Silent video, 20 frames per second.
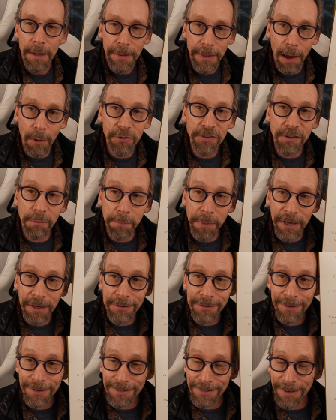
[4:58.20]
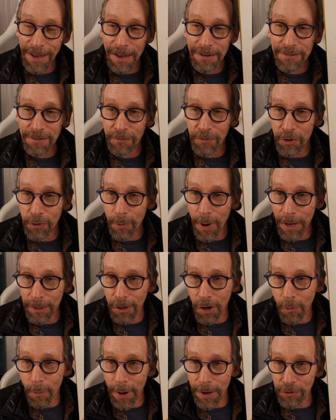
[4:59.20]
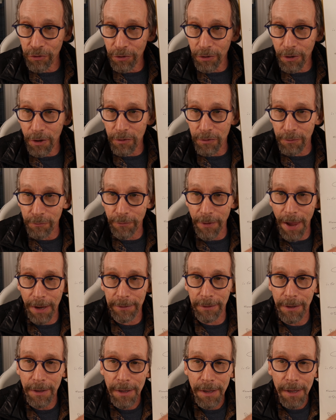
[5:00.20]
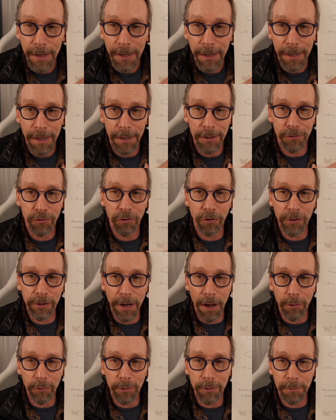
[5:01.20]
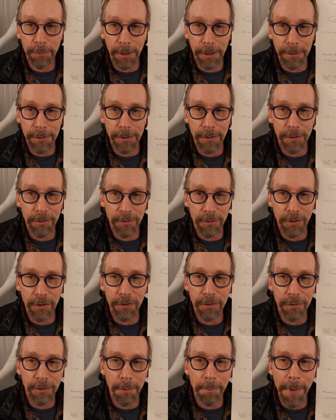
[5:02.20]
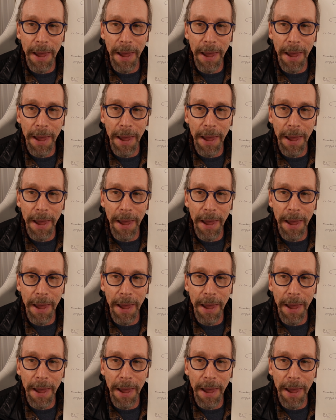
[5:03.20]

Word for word: That was a big success of the Dirac equation because, in fact, it turned out that the